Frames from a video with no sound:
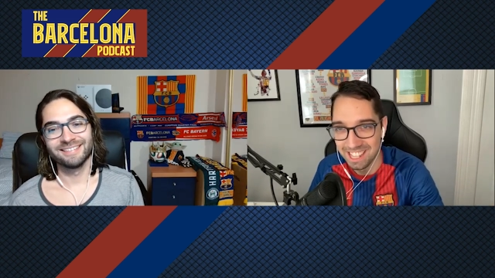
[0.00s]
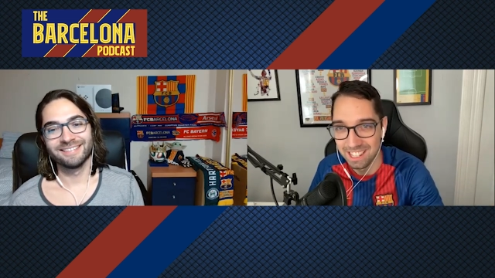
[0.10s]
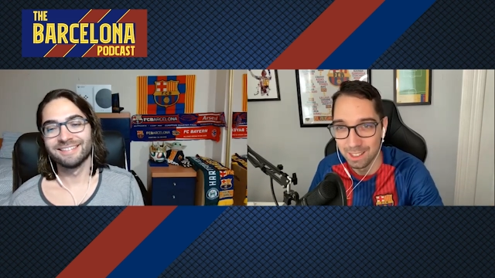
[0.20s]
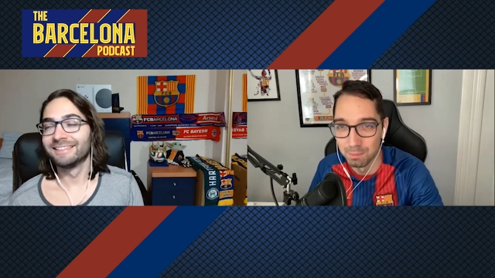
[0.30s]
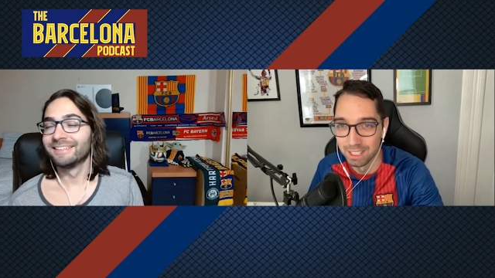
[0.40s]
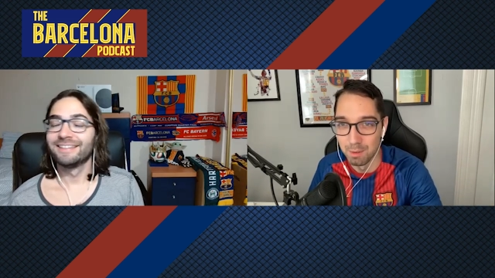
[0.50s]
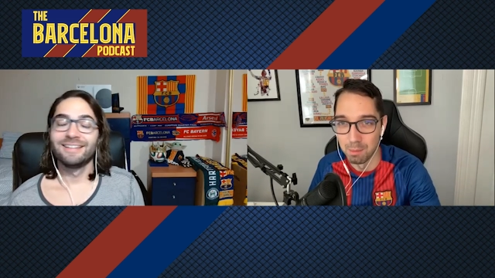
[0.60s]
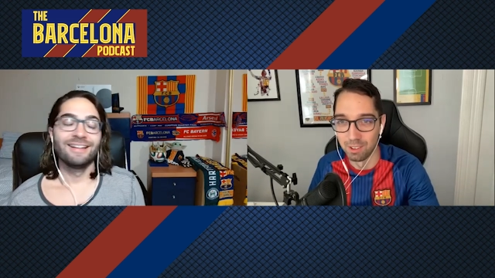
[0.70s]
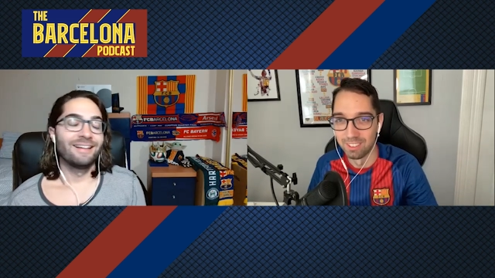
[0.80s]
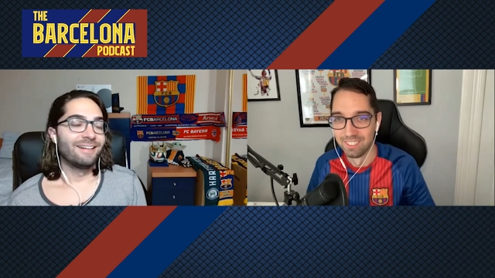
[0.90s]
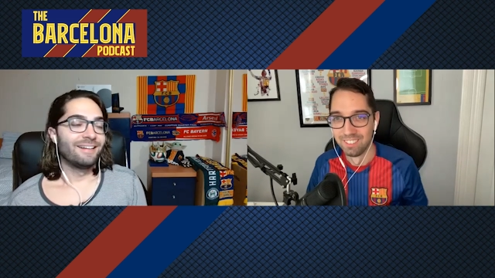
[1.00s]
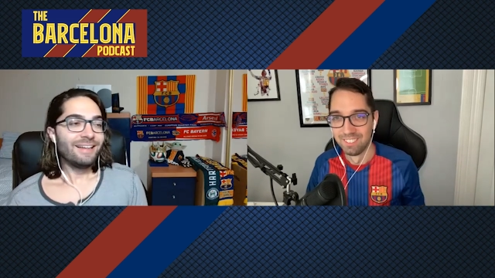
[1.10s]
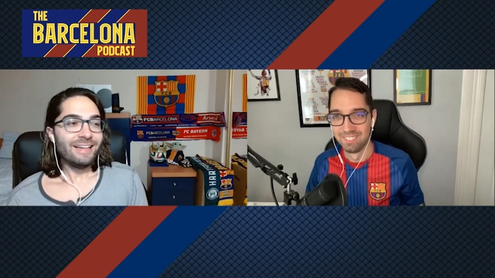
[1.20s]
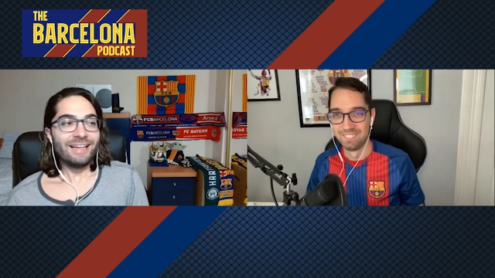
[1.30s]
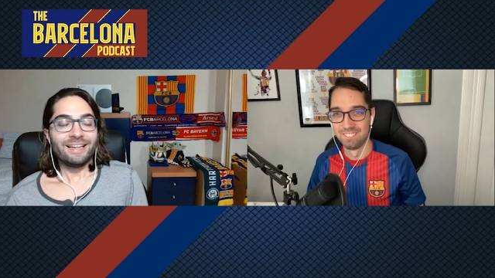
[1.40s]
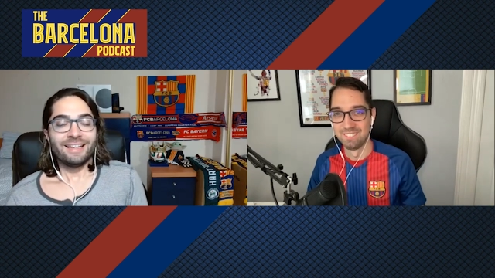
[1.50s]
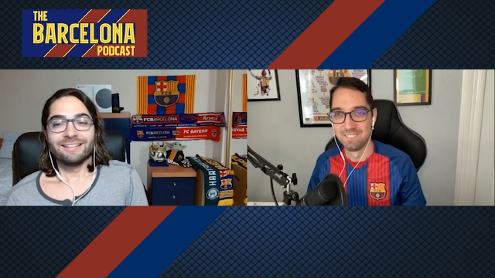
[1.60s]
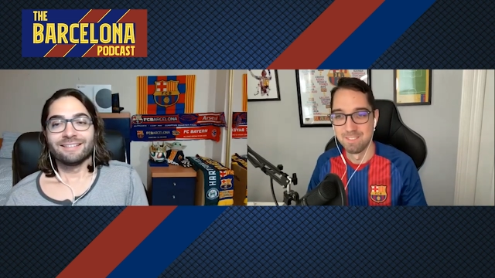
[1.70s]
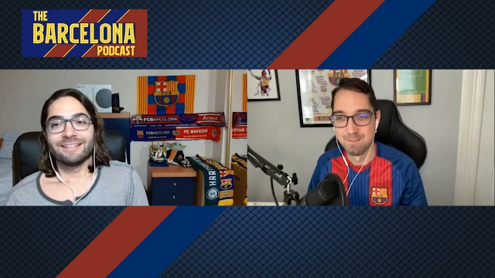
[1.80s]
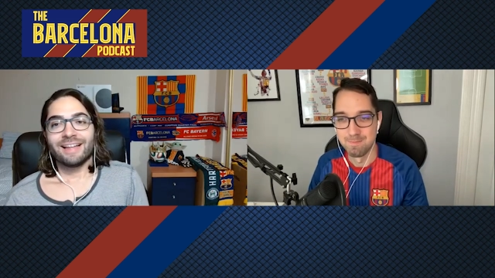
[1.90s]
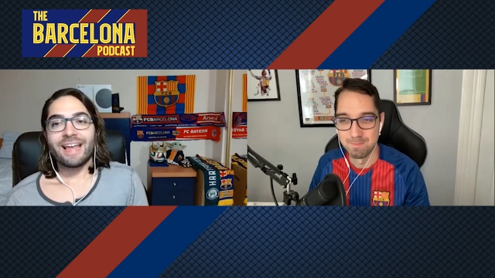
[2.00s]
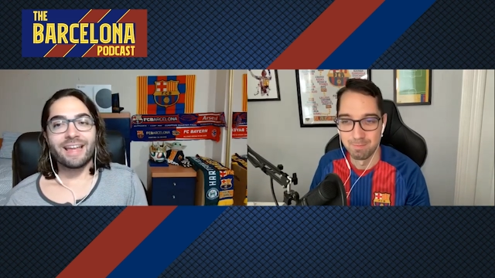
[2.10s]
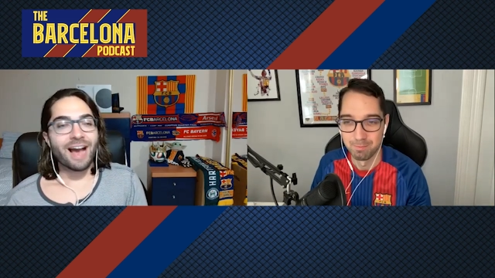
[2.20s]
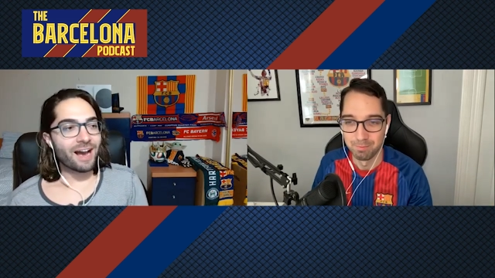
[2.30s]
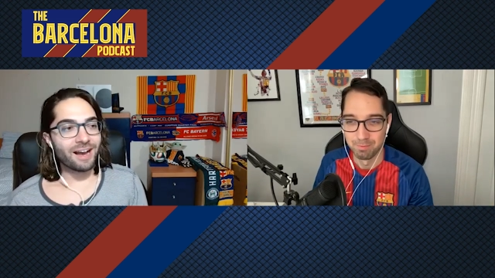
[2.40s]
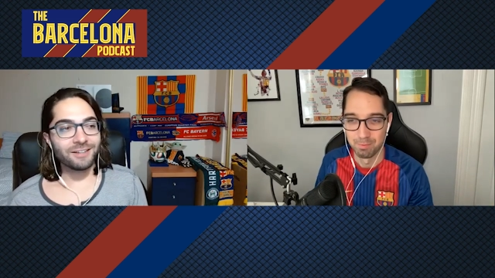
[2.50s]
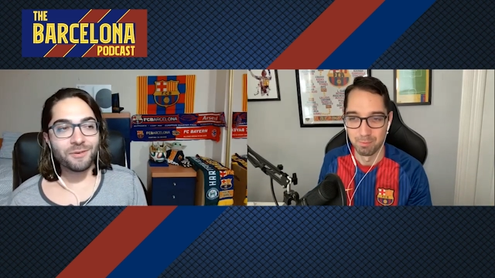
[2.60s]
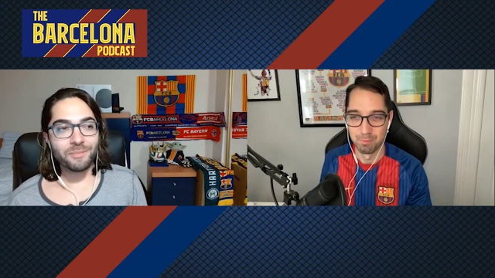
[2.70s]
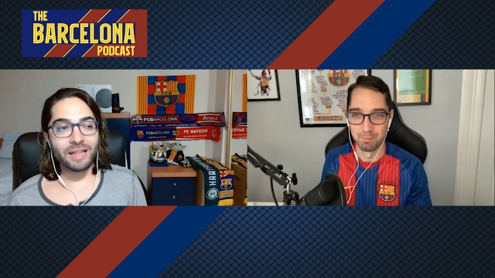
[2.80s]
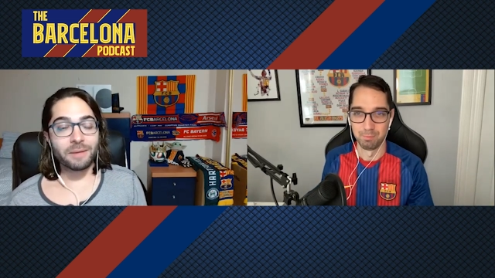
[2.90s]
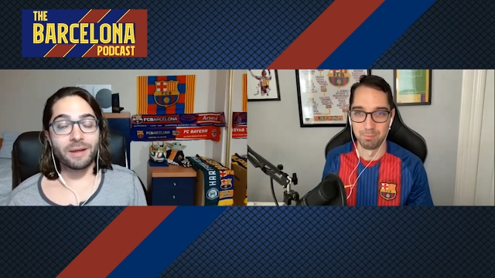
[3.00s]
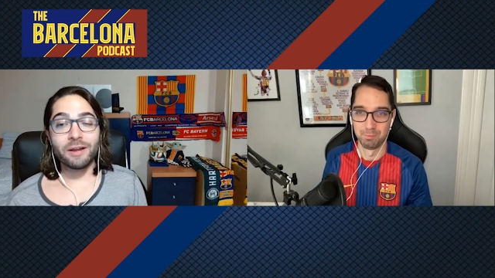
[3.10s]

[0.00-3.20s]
Speaker 1: Is anything believable?
Speaker 2: Hey, I, I, don't blame